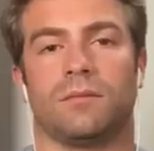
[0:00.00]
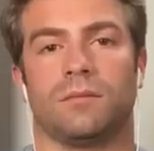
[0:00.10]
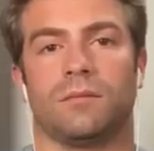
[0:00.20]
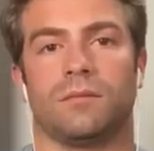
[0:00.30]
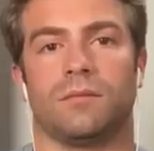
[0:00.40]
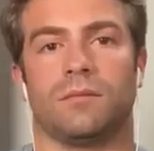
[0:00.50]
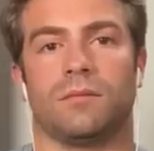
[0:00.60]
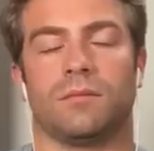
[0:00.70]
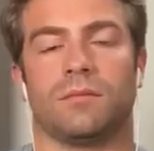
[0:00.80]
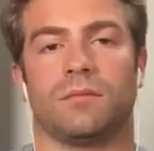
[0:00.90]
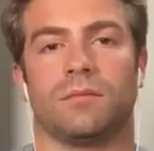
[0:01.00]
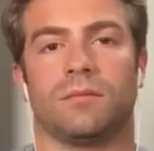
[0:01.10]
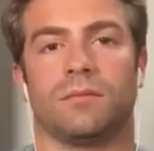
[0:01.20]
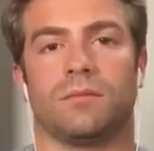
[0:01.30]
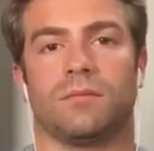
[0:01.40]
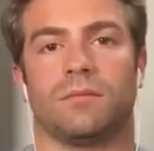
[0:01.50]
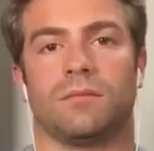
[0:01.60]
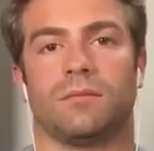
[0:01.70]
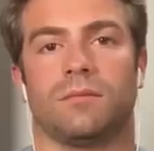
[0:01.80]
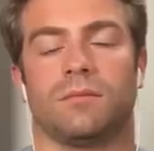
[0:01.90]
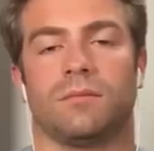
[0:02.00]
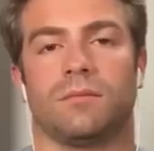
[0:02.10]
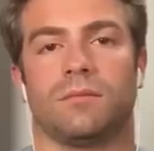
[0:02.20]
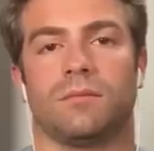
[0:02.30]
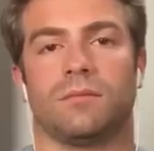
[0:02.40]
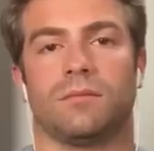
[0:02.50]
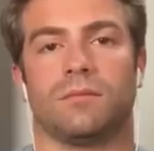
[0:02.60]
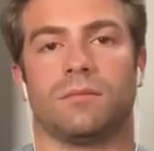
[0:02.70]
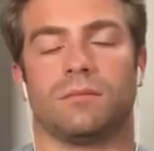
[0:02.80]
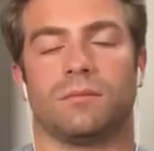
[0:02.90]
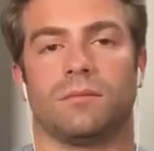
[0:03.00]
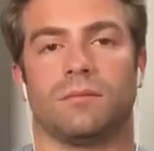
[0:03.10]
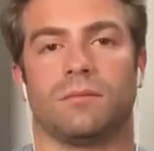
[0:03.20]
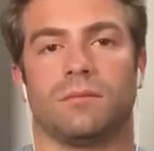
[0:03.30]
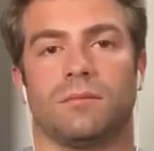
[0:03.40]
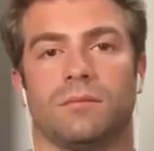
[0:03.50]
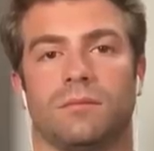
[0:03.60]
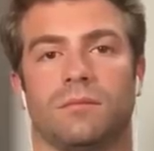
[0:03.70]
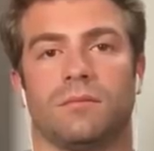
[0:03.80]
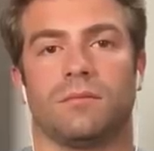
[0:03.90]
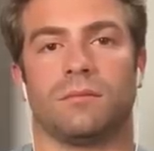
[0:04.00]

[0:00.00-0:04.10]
The person shown says nothing.